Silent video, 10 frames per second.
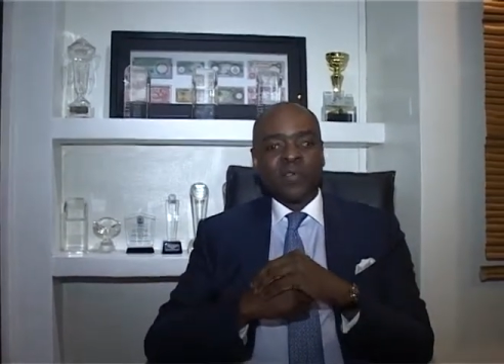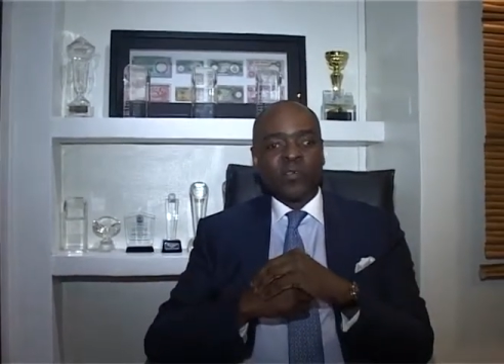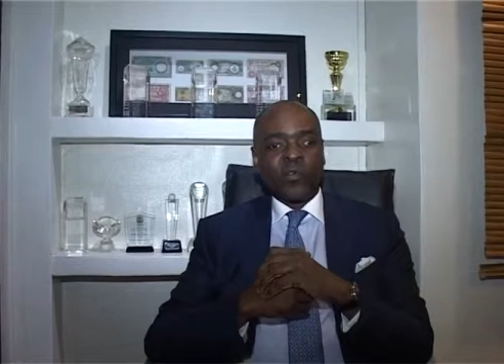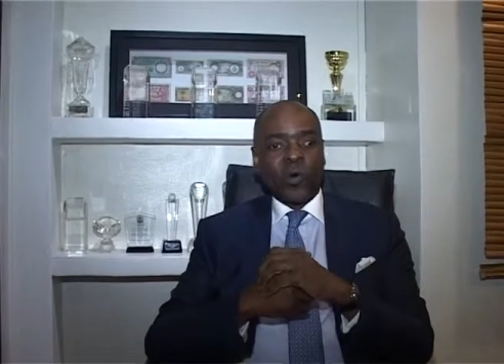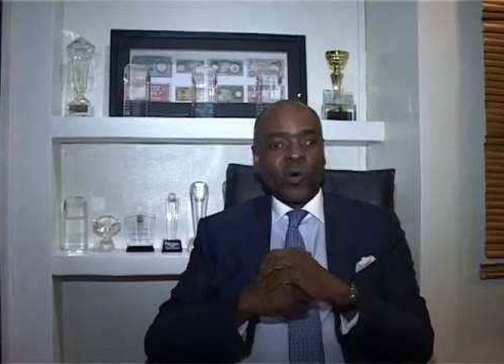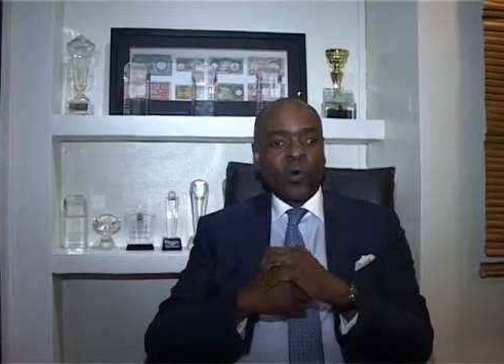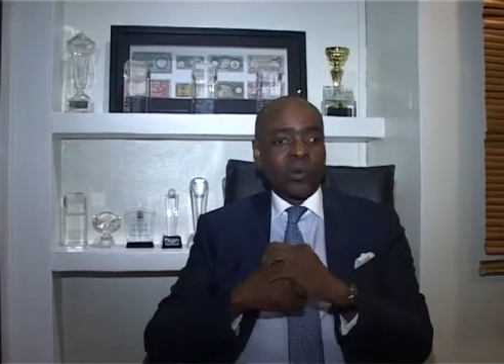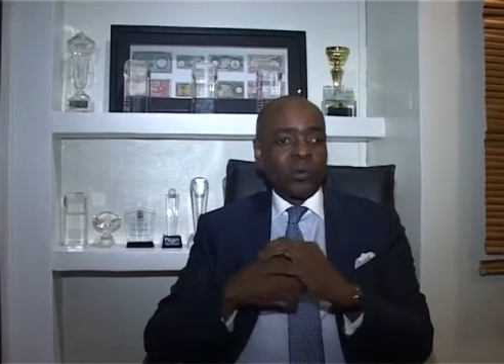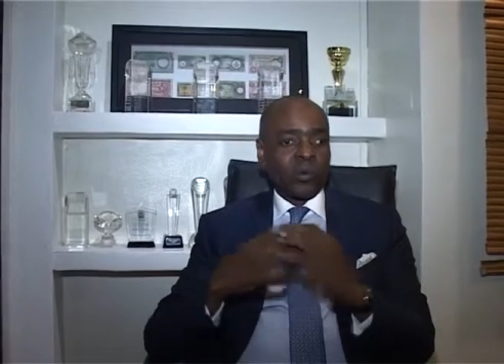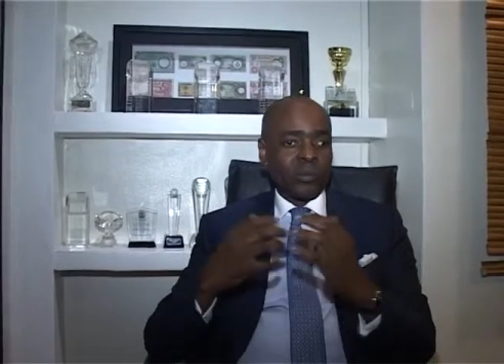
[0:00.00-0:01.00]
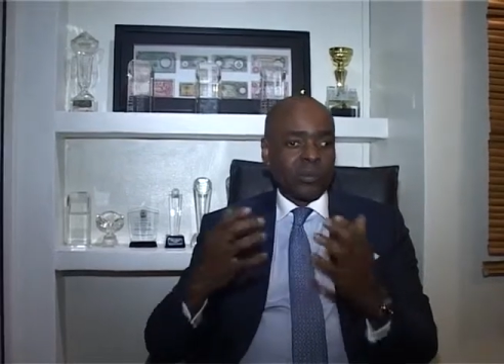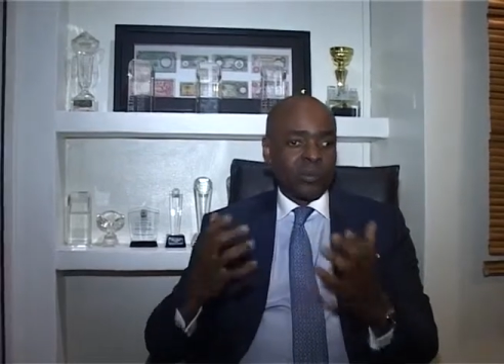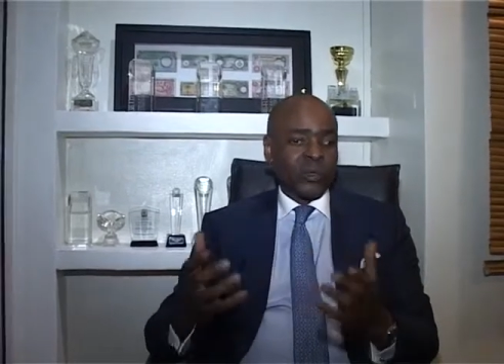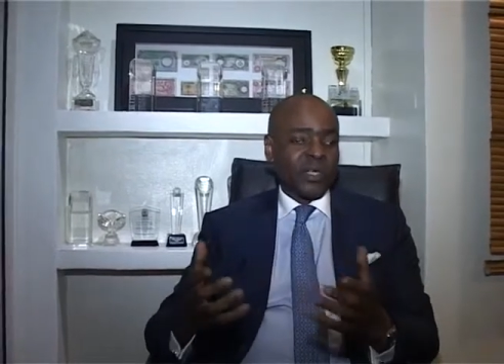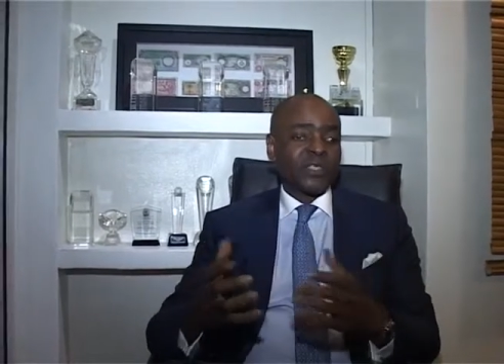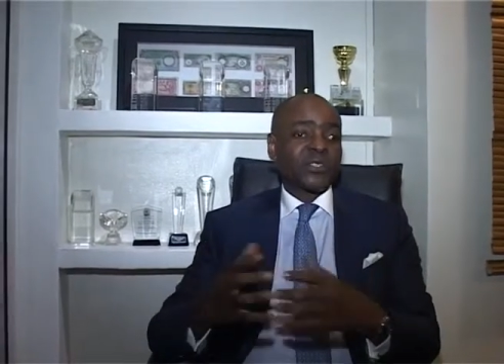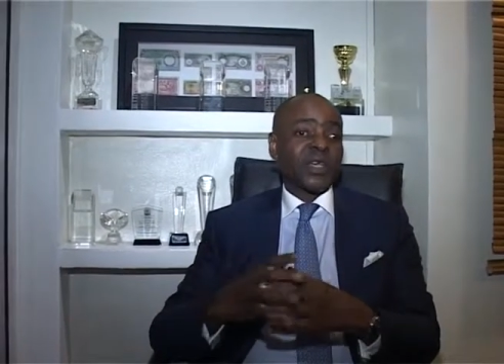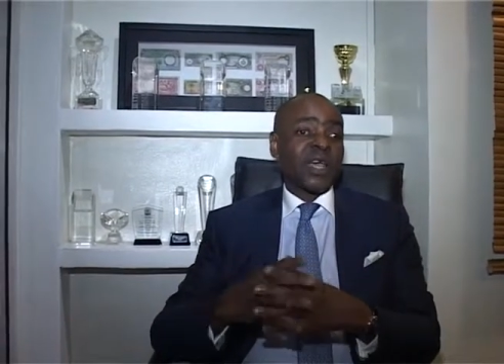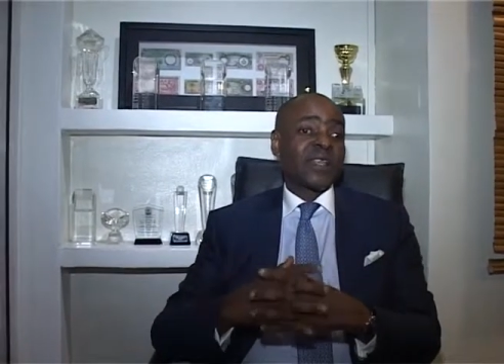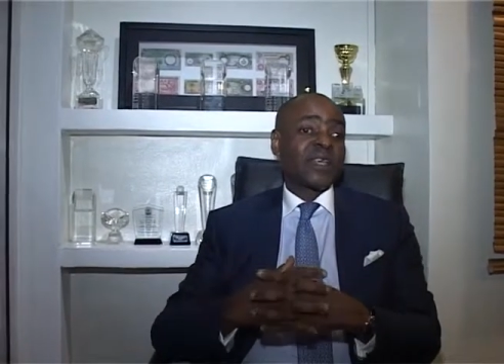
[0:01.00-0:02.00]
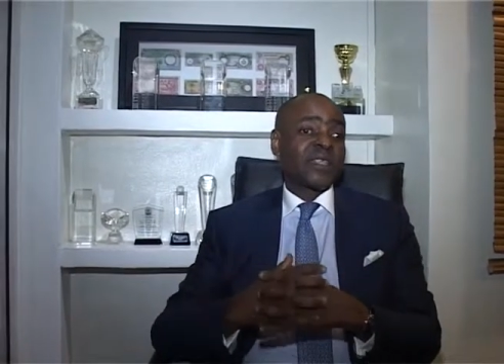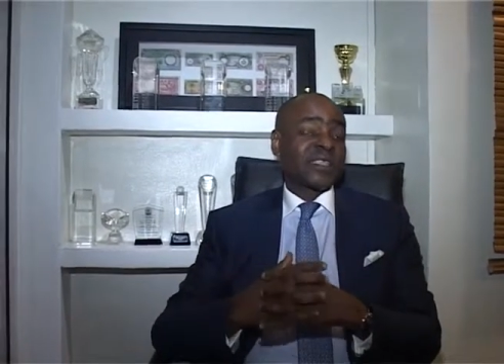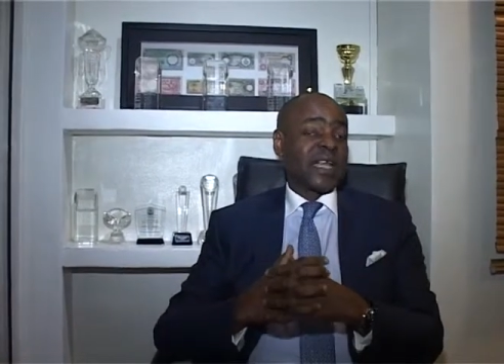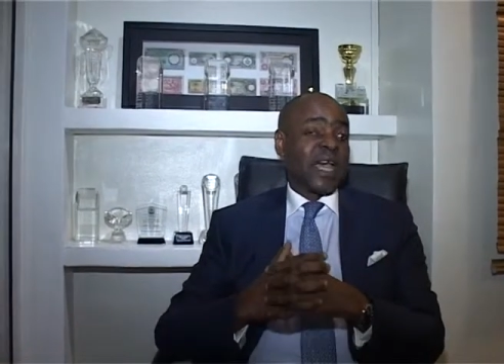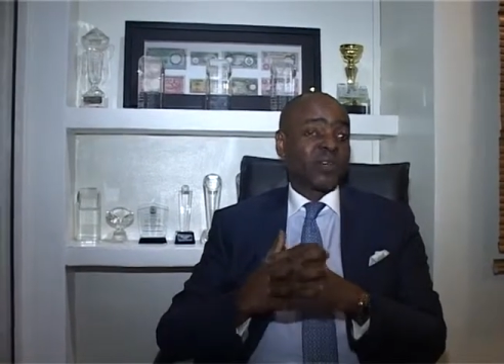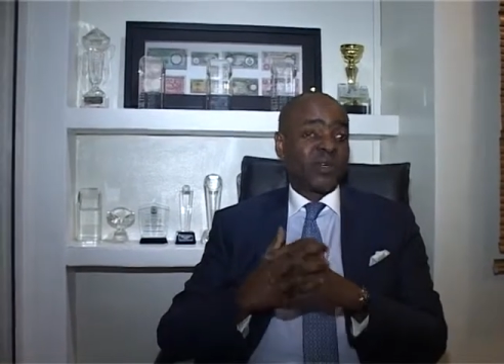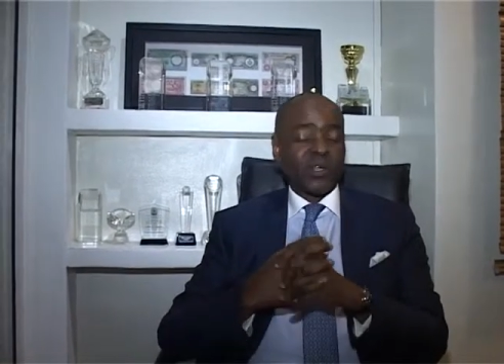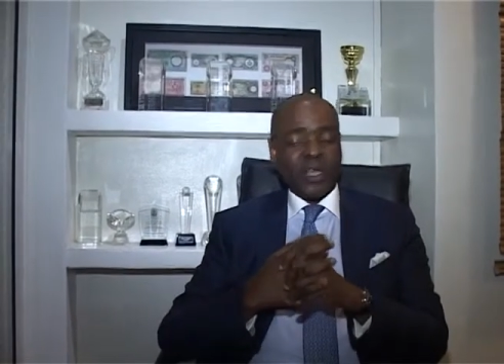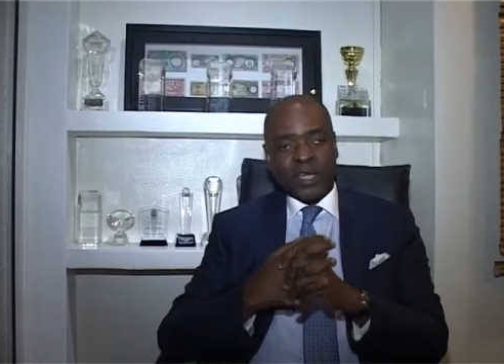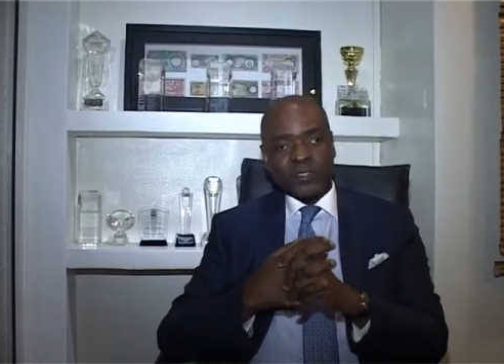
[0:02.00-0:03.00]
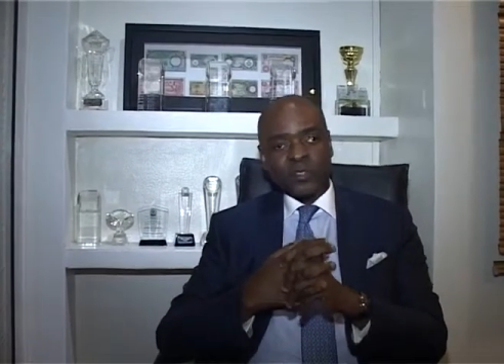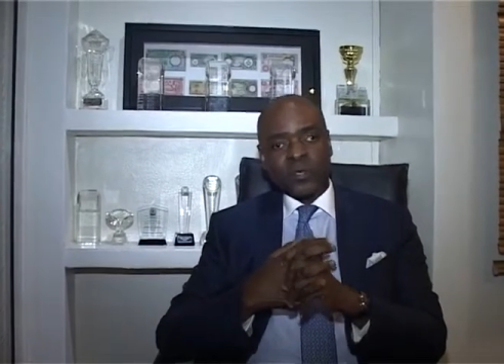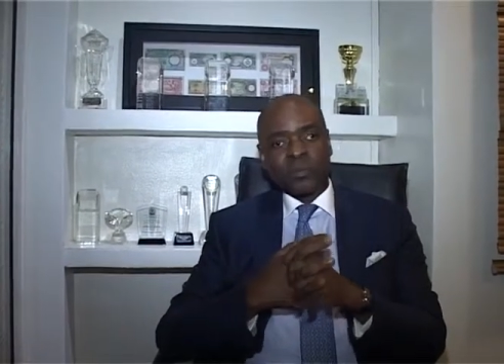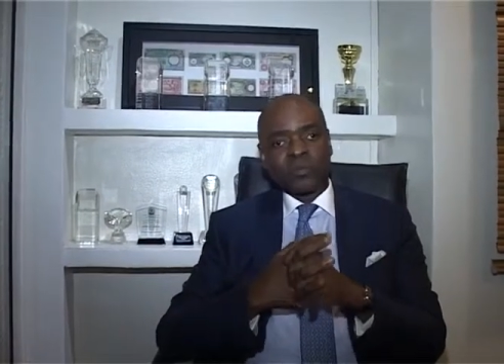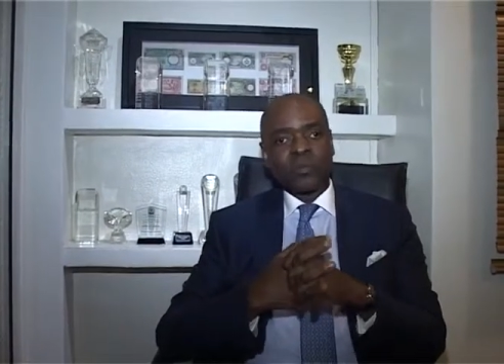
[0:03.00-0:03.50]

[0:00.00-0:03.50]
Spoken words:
for putting together this annual lecture